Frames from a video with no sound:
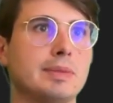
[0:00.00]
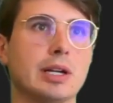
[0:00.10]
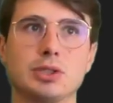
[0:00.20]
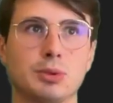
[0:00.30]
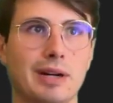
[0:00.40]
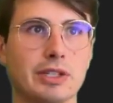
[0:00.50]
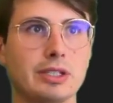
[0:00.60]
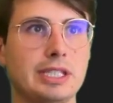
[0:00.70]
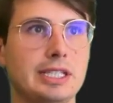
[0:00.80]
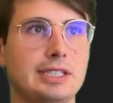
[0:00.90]
you know, to whatever
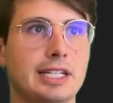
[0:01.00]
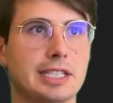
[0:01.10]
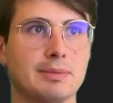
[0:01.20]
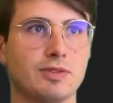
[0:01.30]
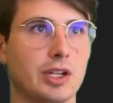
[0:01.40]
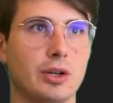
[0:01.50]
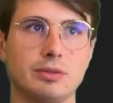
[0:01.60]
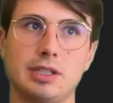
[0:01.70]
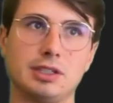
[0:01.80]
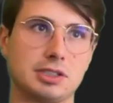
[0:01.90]
you need, data type
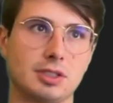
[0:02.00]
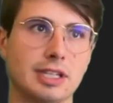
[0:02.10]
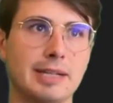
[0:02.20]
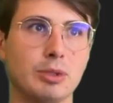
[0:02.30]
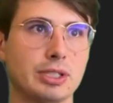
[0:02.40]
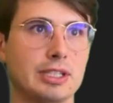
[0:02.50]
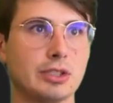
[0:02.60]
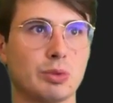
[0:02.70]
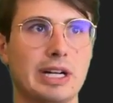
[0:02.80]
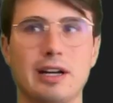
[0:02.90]
float, here just a label here
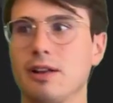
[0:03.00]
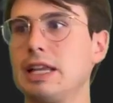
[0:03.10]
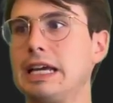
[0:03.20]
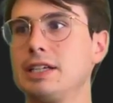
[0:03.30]
as well.